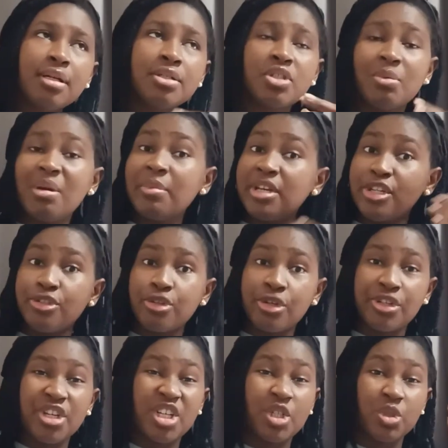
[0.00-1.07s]
So maybe in
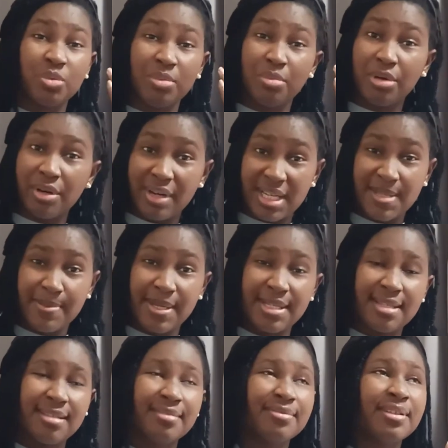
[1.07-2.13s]
Tokyo it could be more
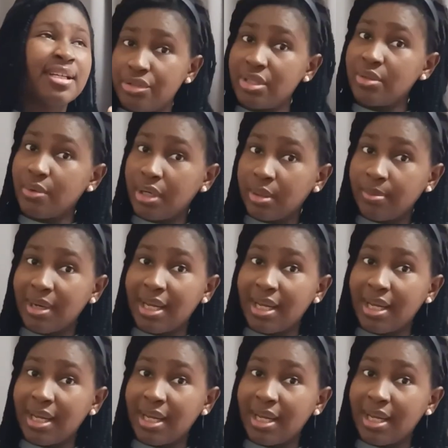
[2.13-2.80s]
expensive, usually well